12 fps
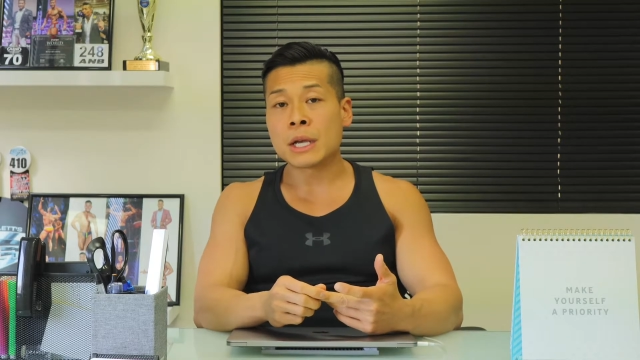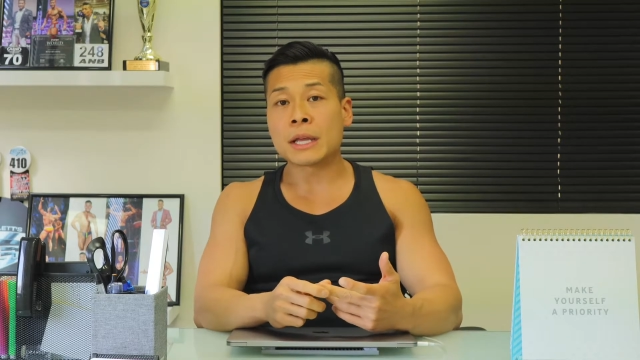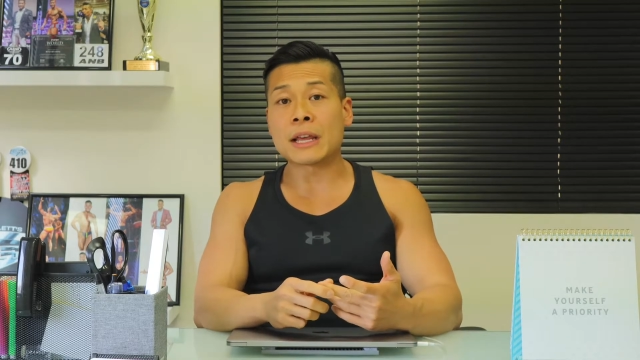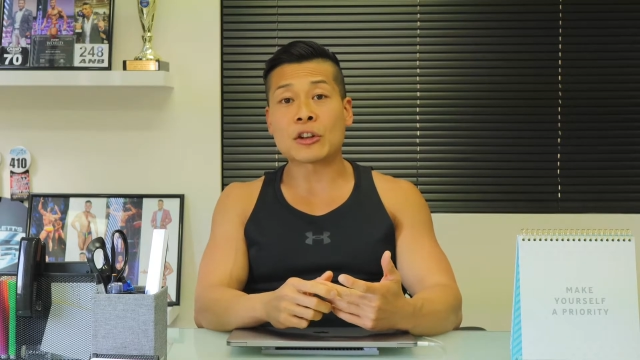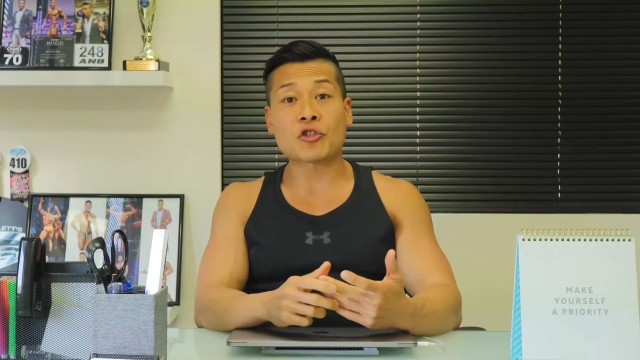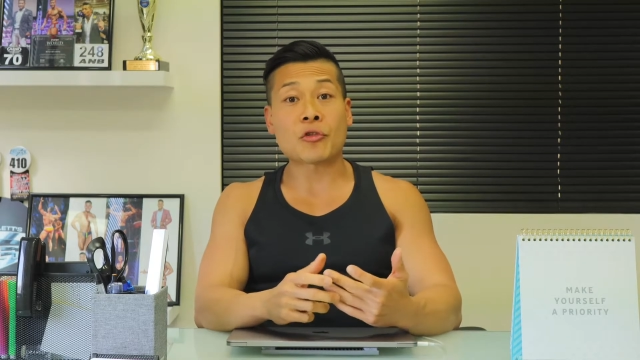
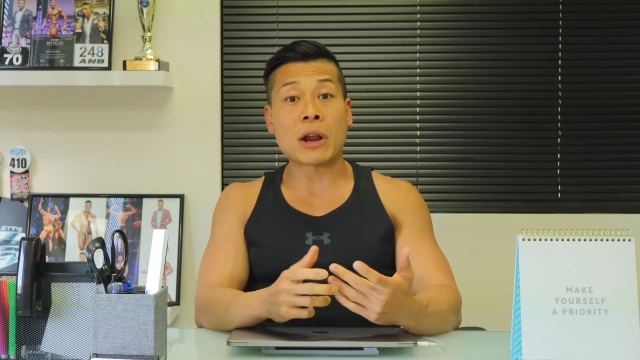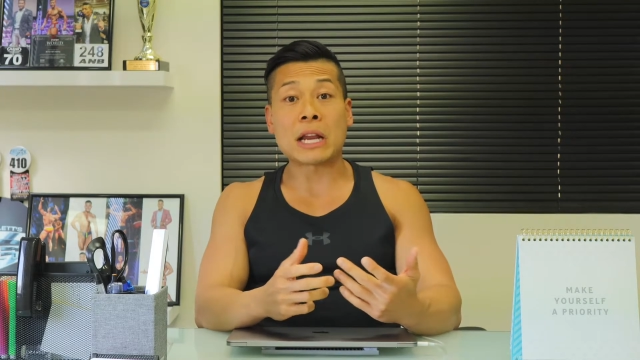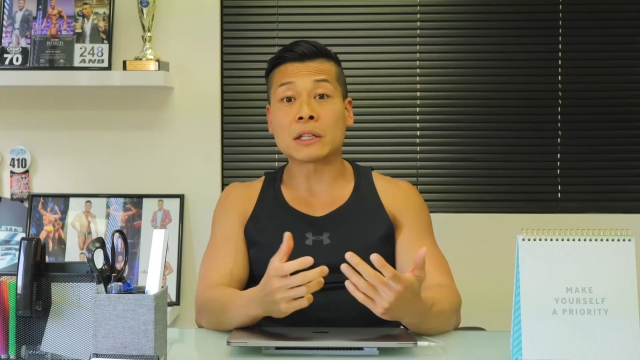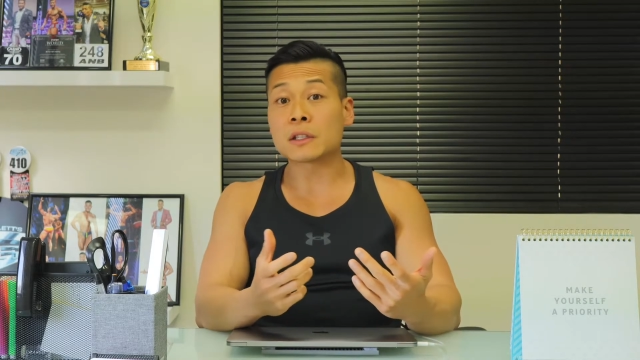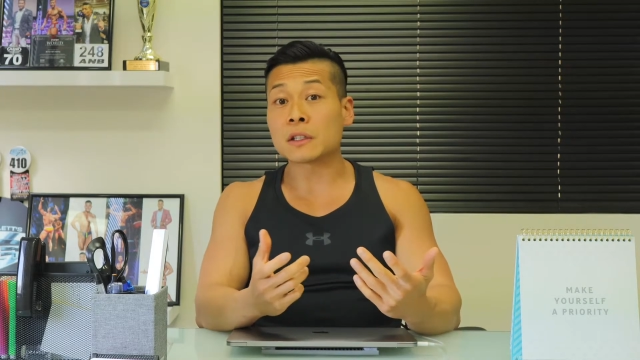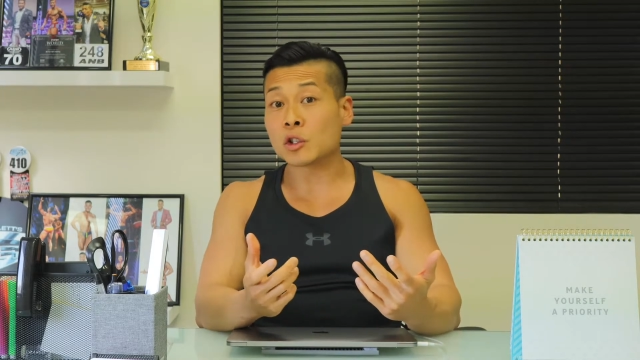that
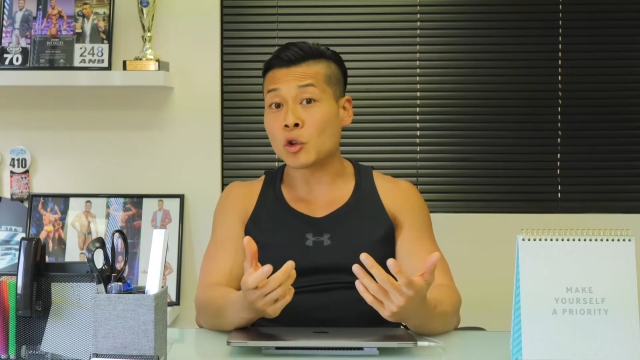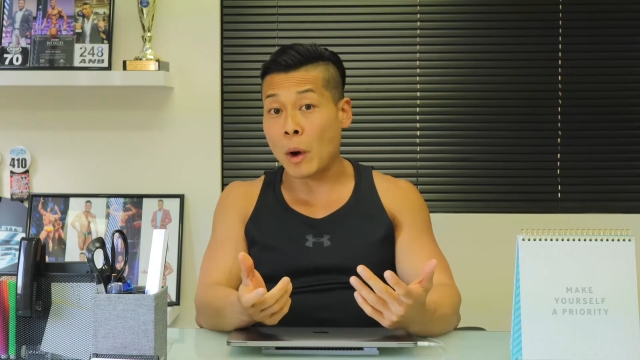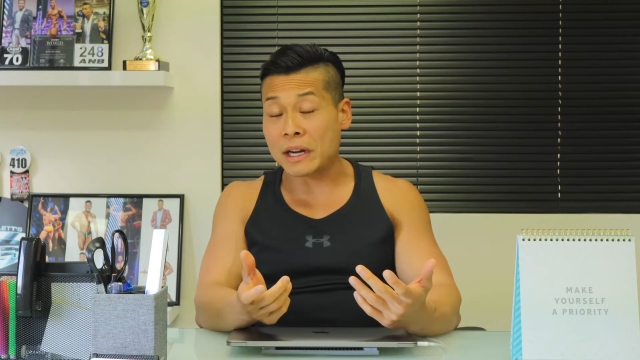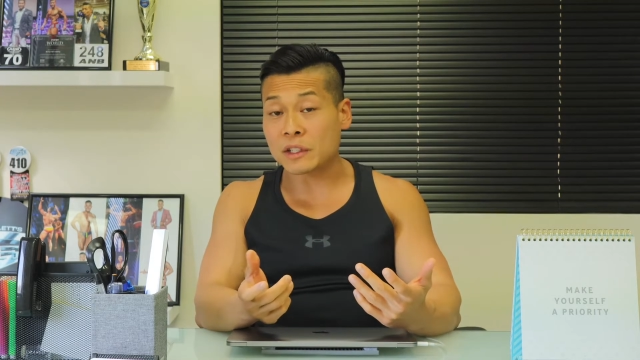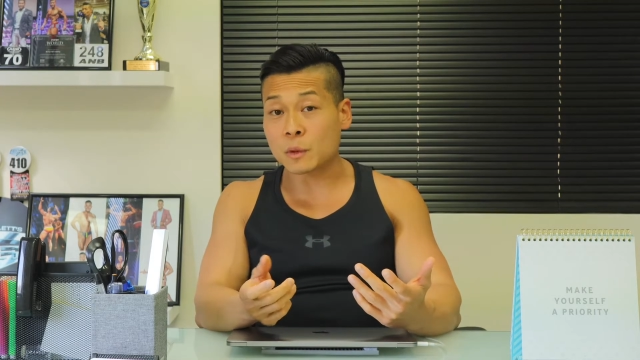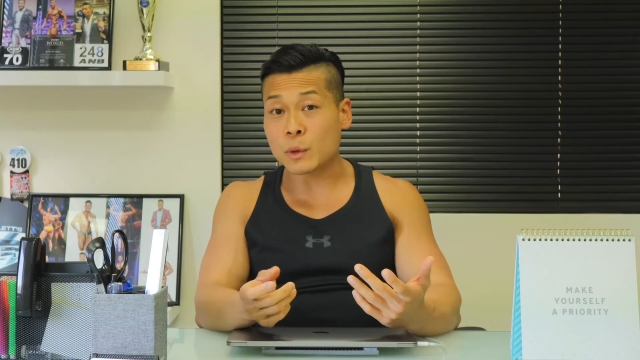trains
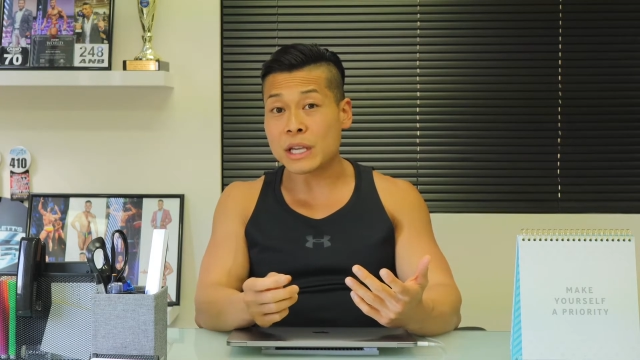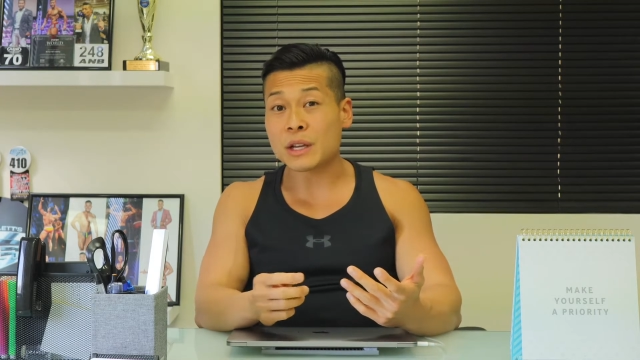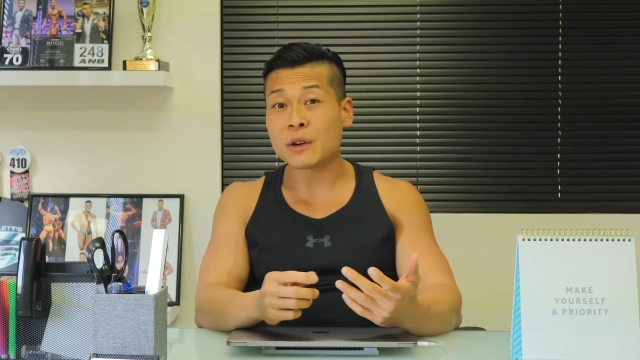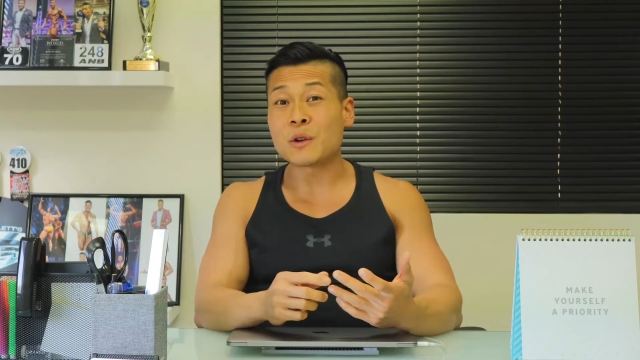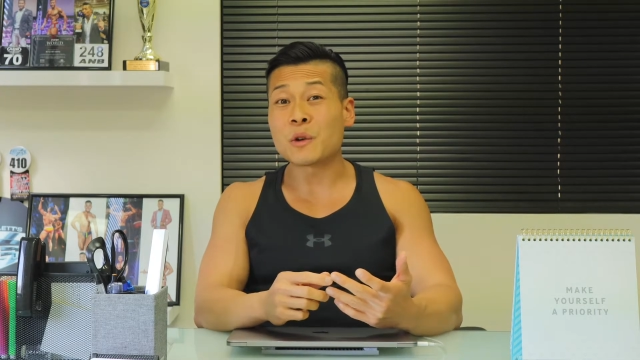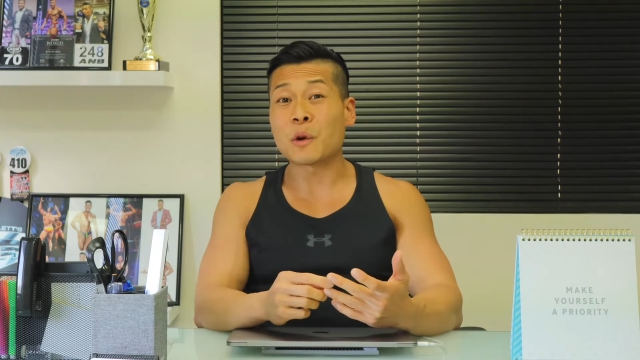twice a week
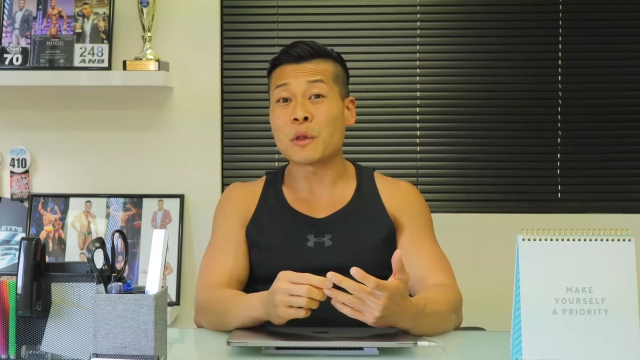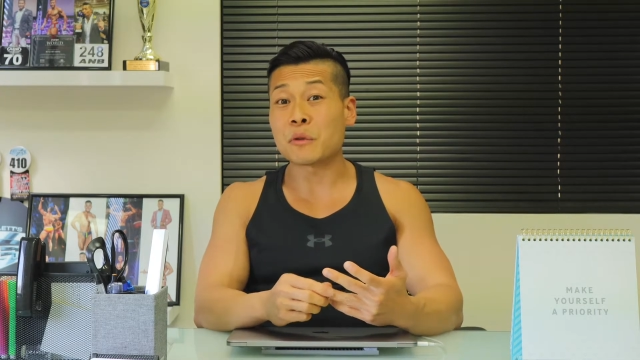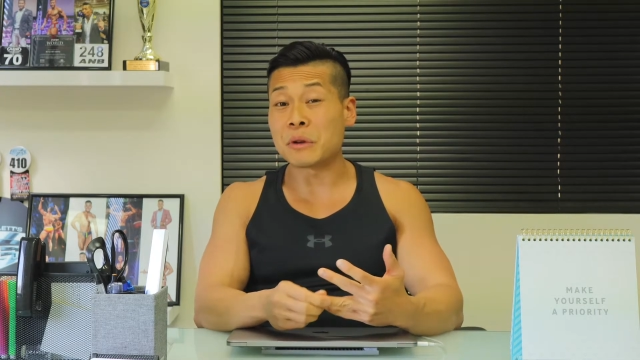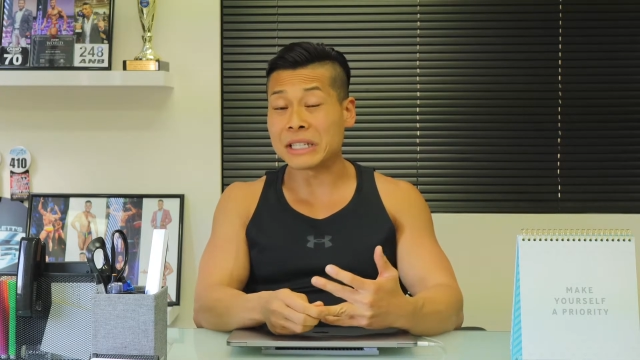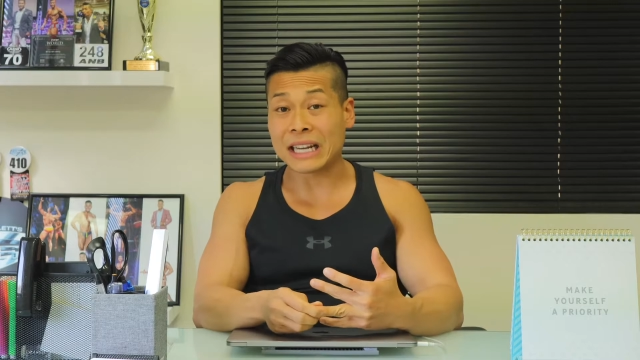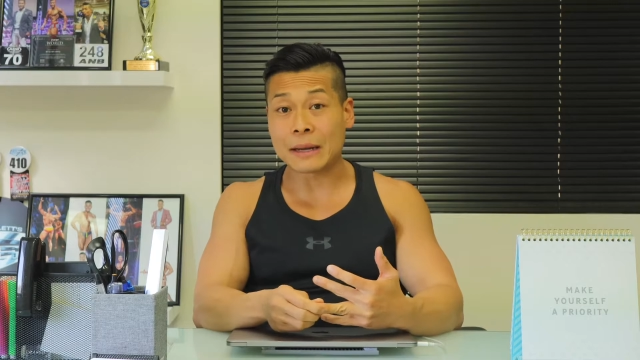or
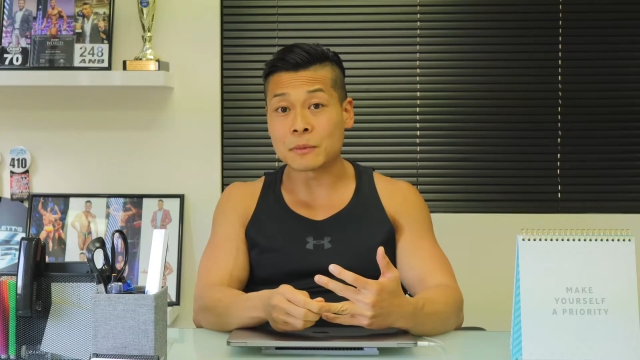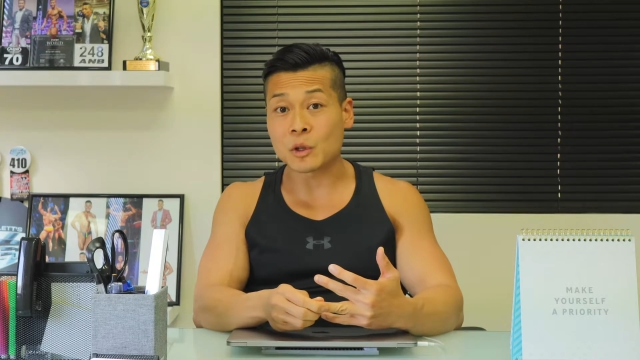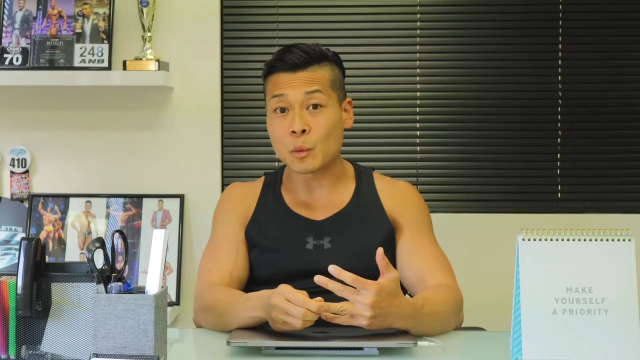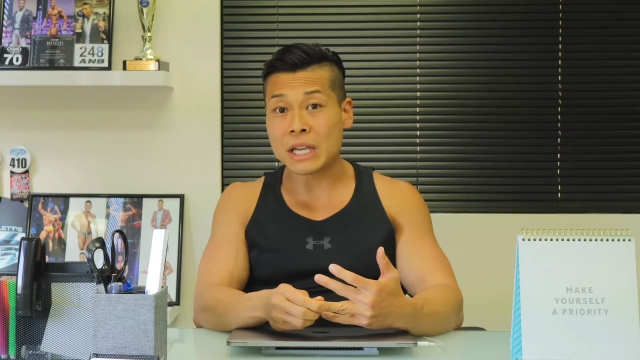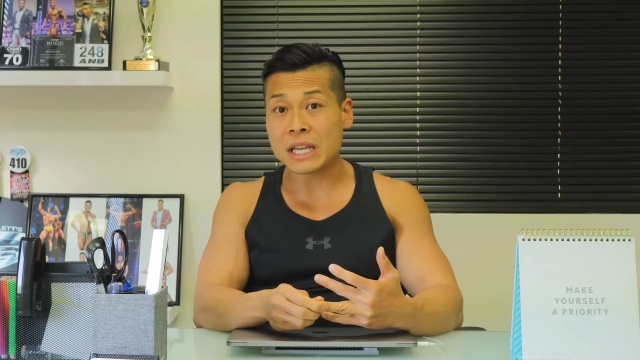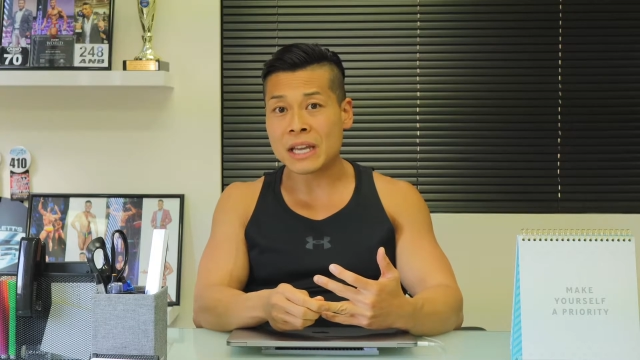3 times a
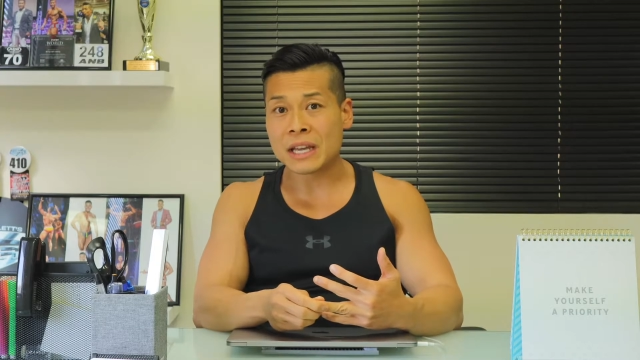week,